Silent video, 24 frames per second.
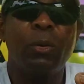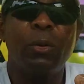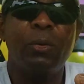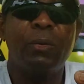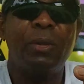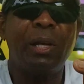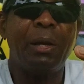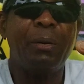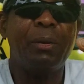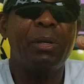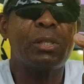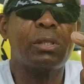
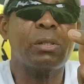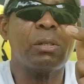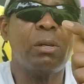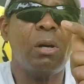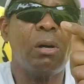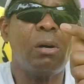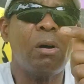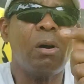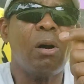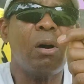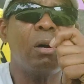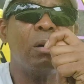there is
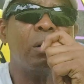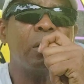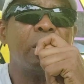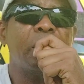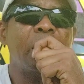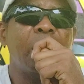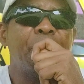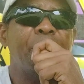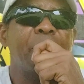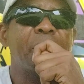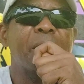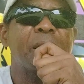
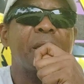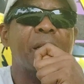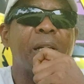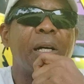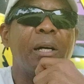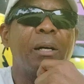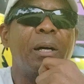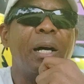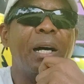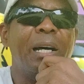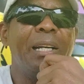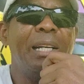
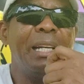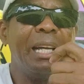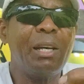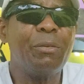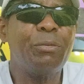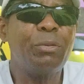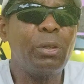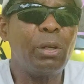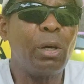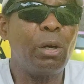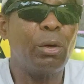a level